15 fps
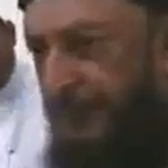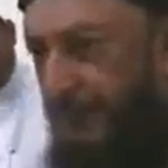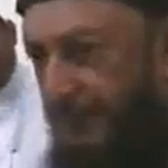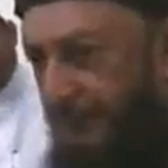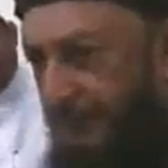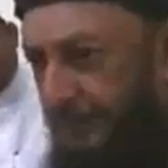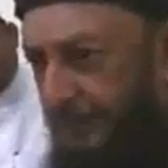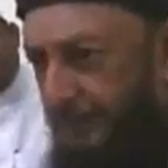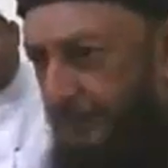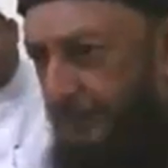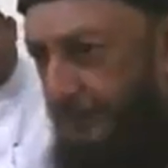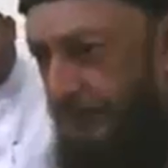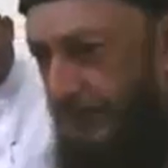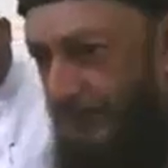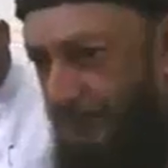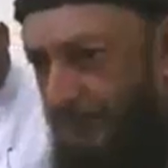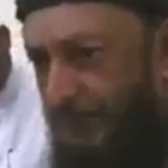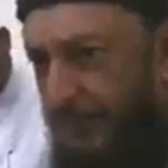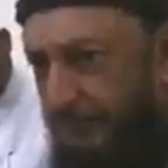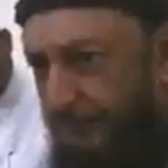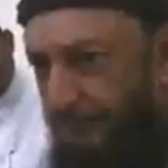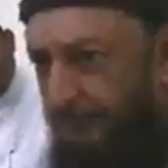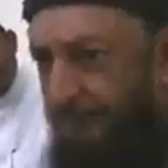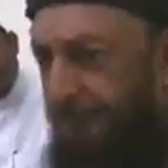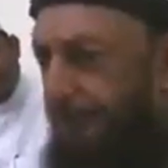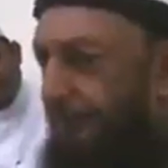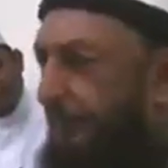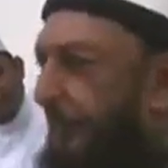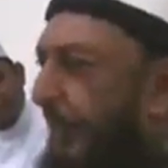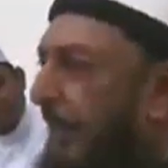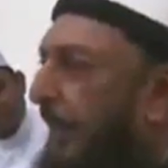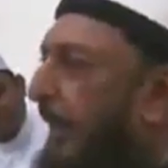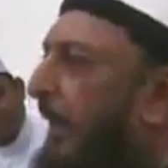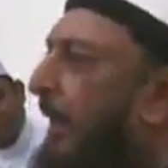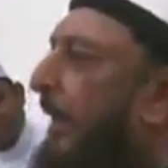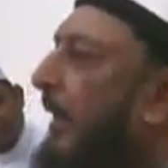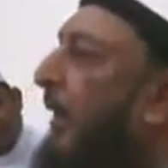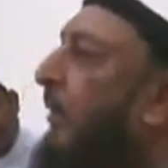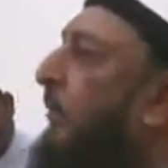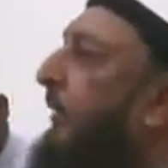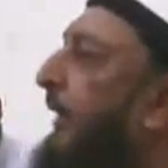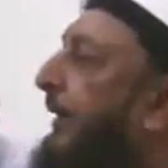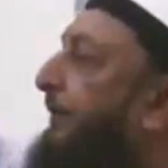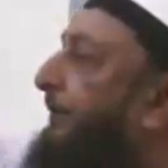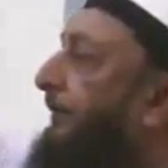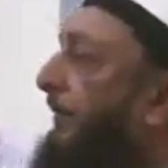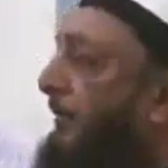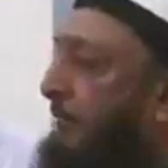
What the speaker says: and so on. Save on that. Okay,